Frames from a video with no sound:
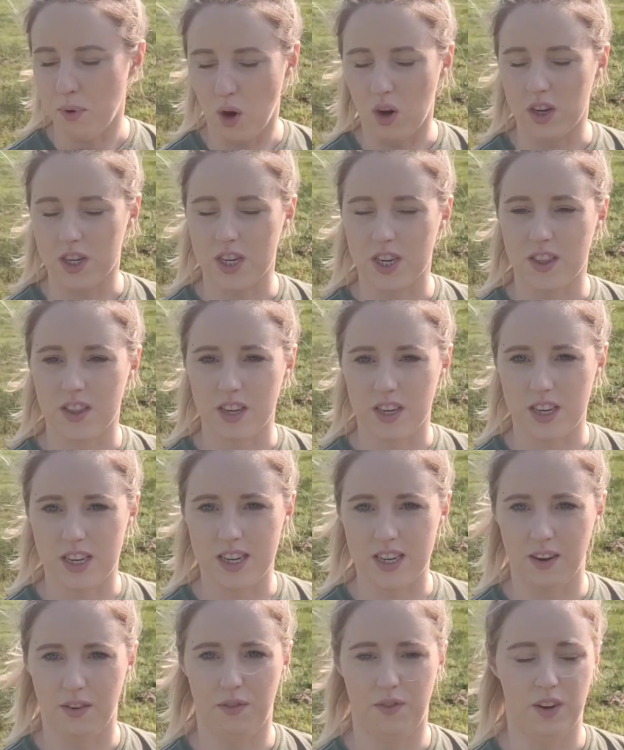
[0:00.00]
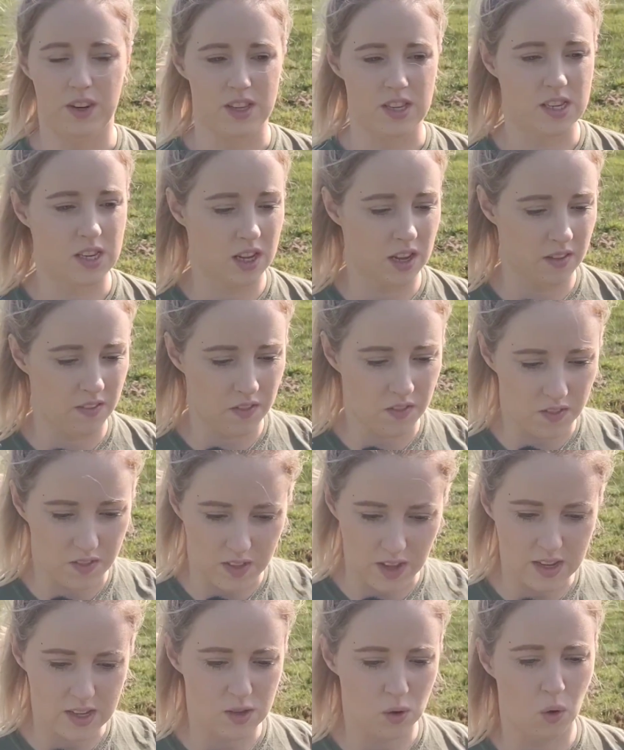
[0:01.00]
But the difference,
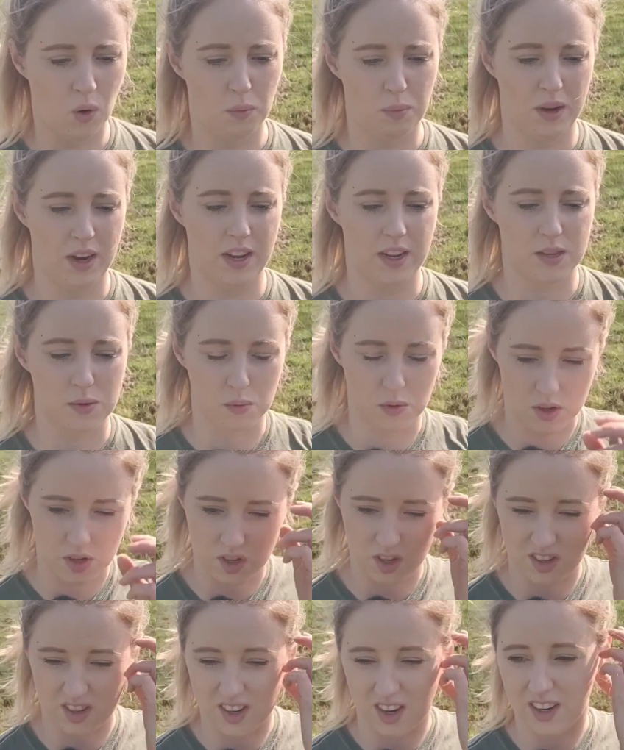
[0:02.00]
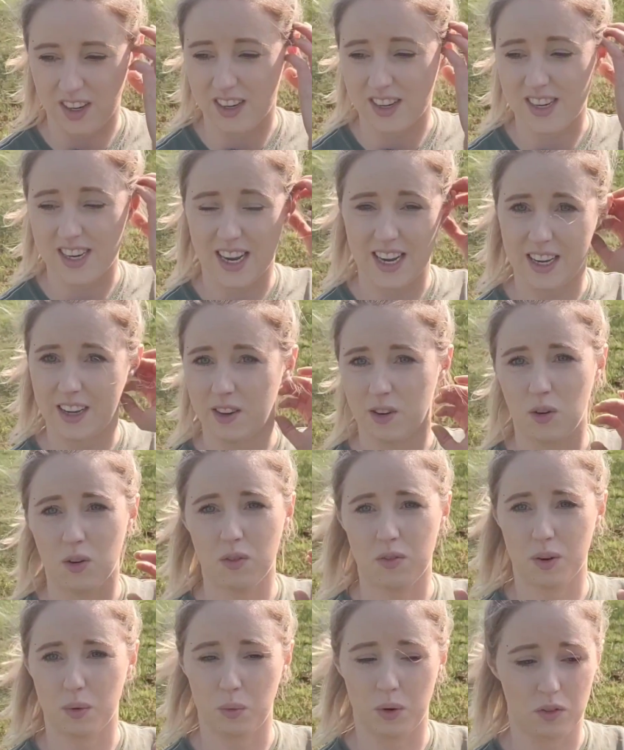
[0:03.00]
this whole place was just kind of taken
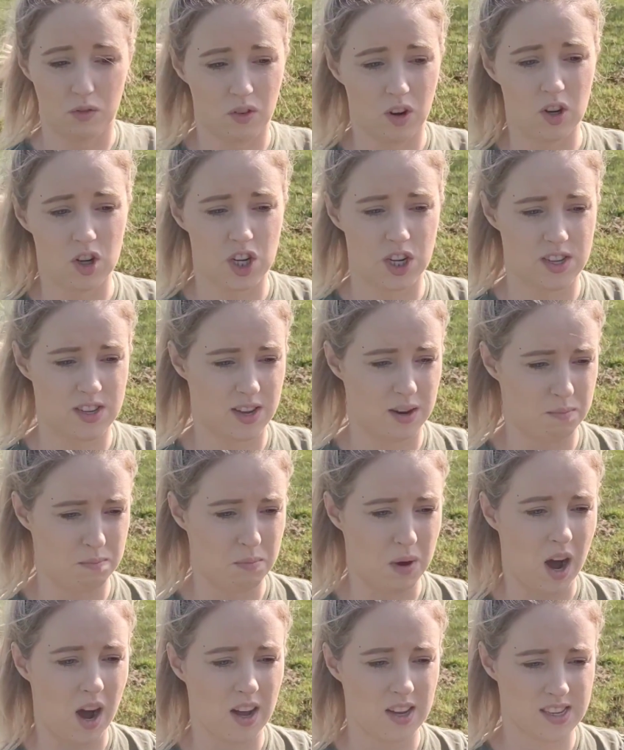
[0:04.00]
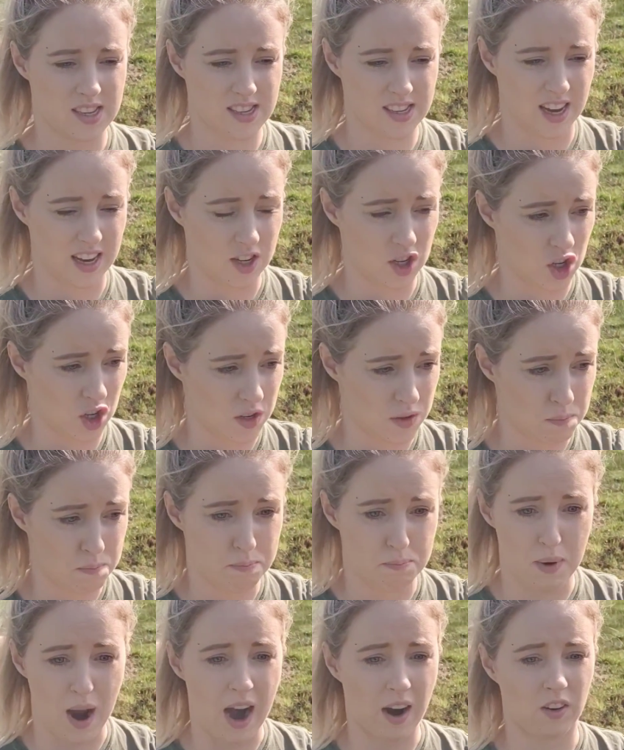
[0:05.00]
over with rushes and moss and just
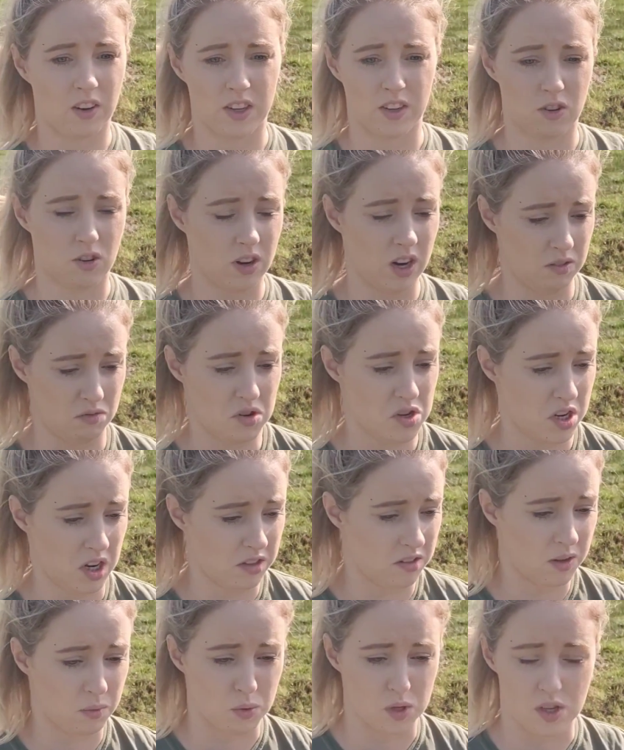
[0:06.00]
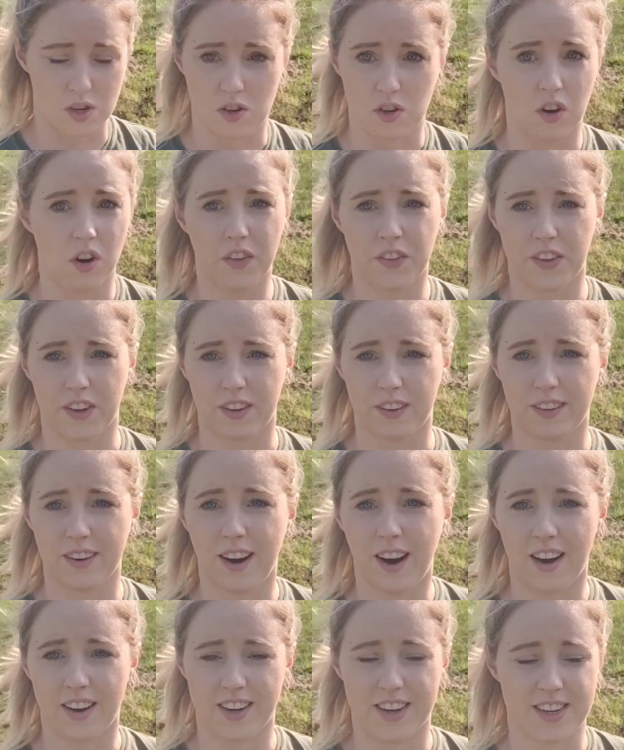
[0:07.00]
barren ground. Like there was nothing
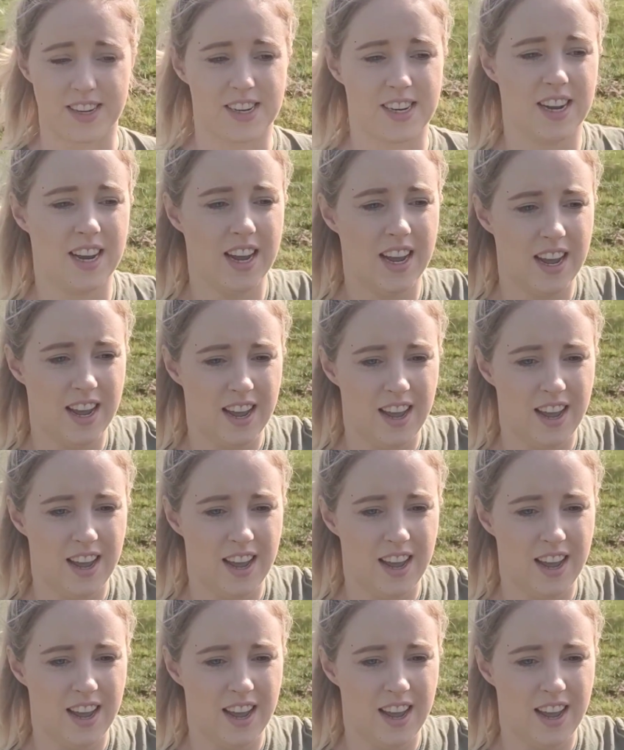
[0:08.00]
on it.